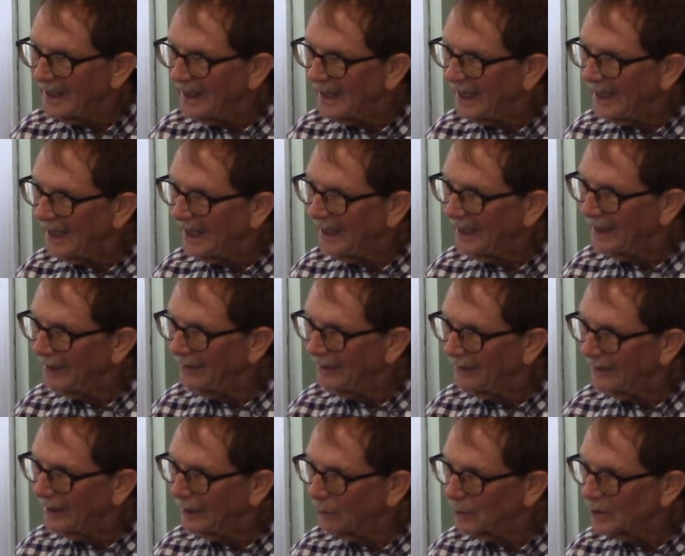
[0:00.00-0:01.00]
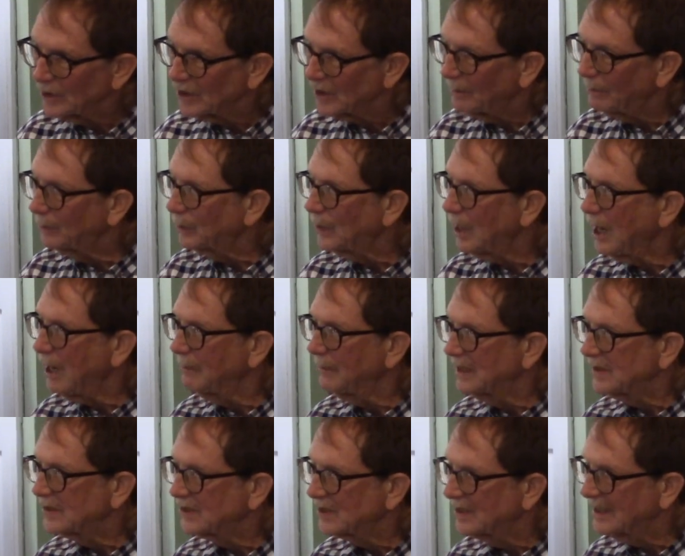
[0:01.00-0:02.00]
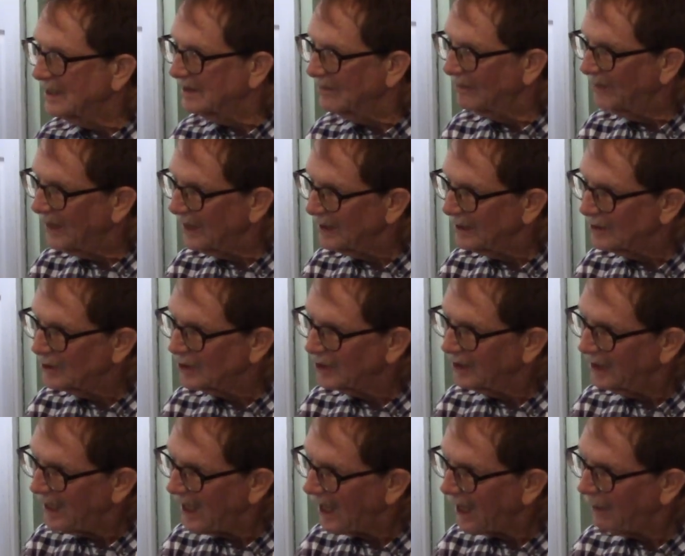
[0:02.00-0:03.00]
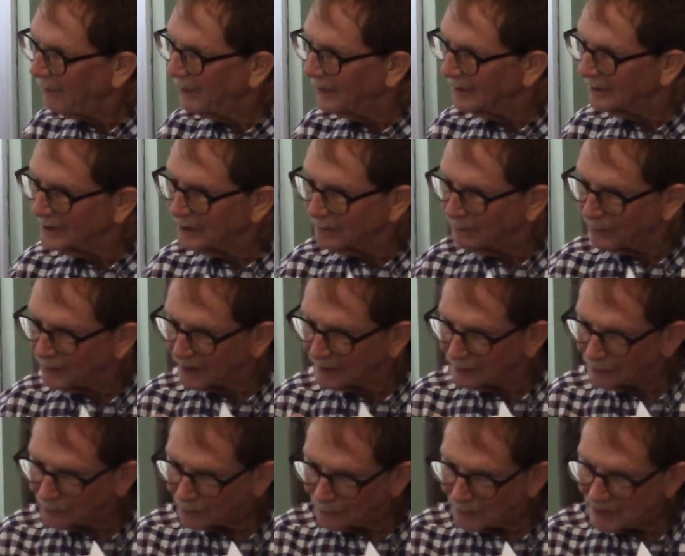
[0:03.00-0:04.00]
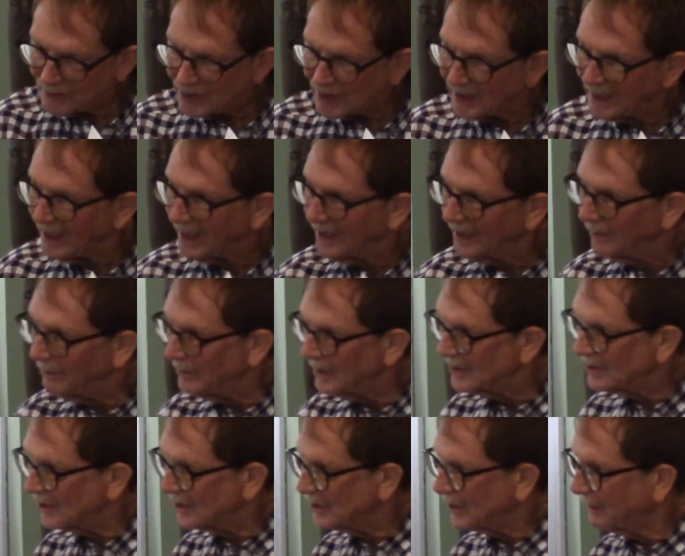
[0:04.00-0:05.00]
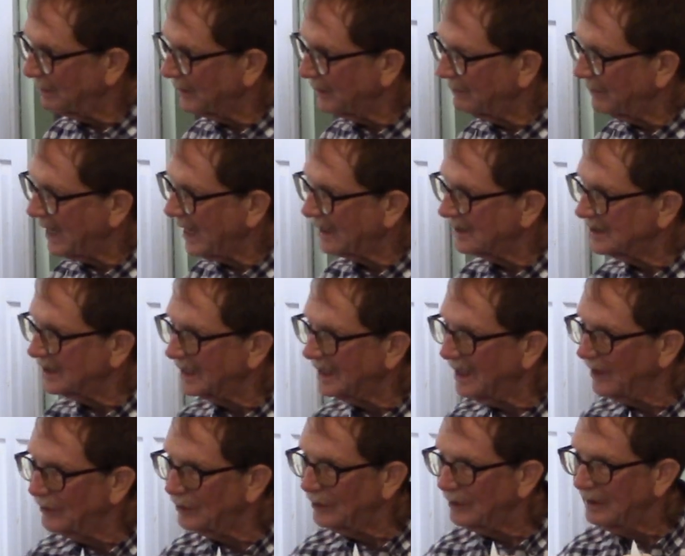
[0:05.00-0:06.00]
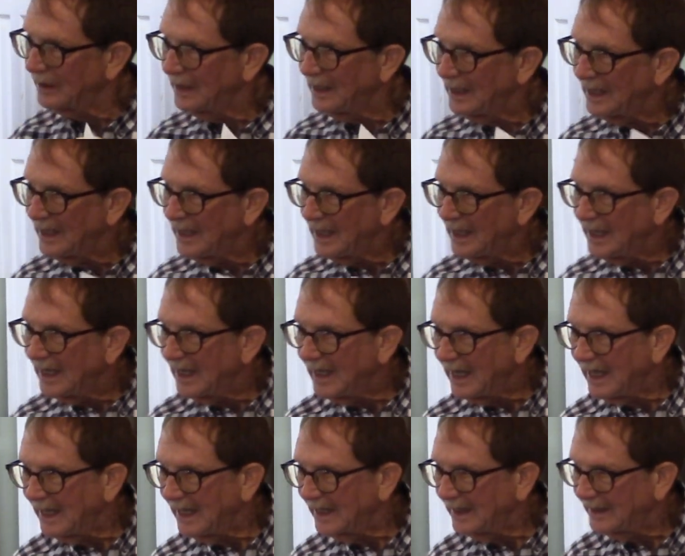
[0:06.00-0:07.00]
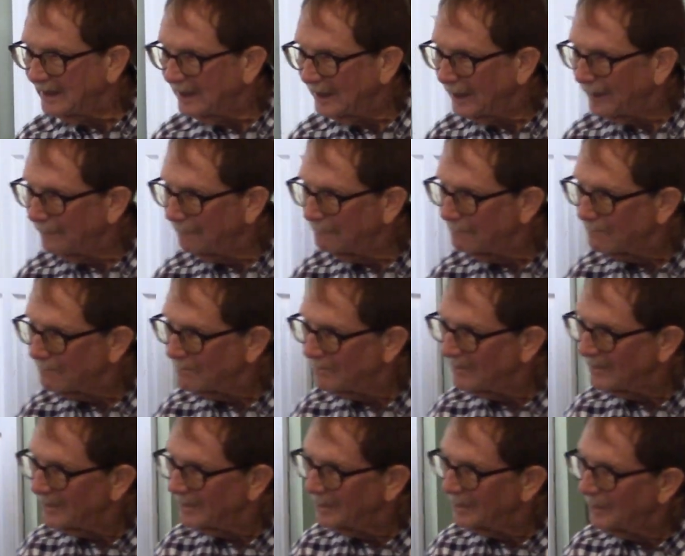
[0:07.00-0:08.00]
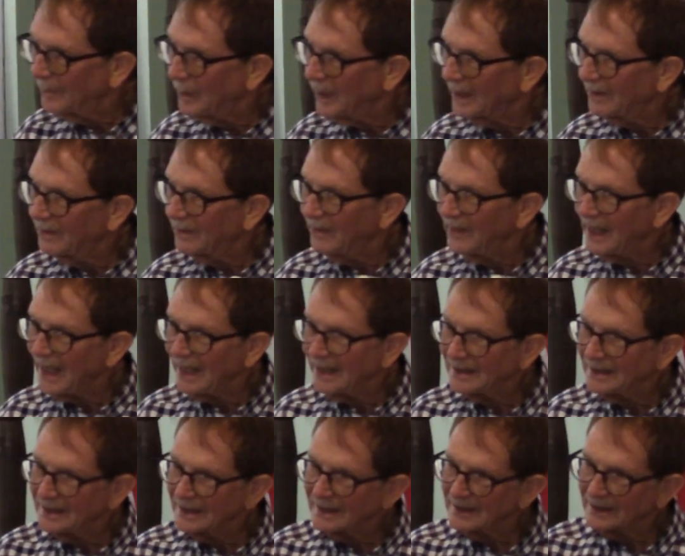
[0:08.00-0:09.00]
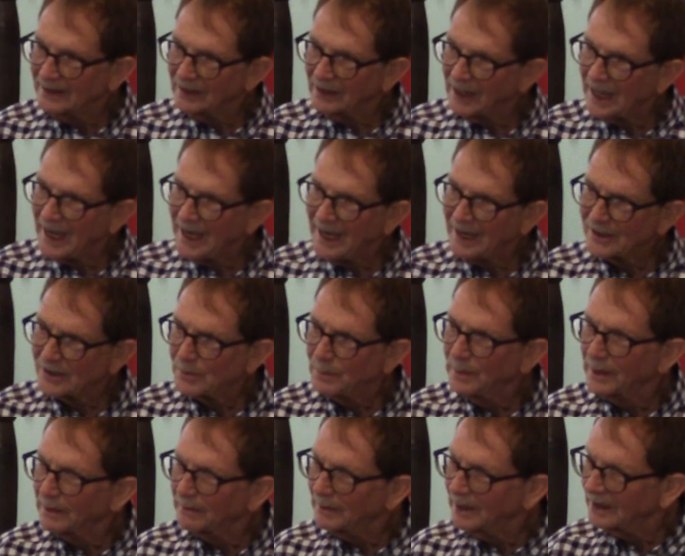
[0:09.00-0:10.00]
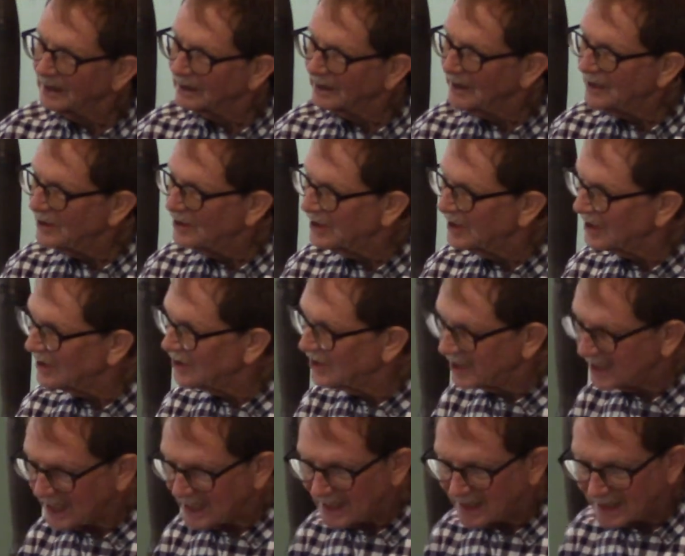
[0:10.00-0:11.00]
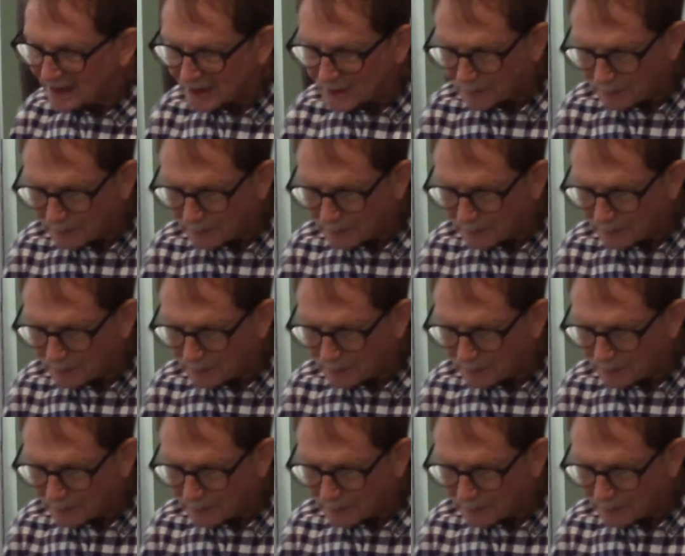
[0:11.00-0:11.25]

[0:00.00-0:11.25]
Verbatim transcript: and there was some promise that things could happen to bring Louisiana and Mississippi back together, and um, but that didn't last. But at least the seed is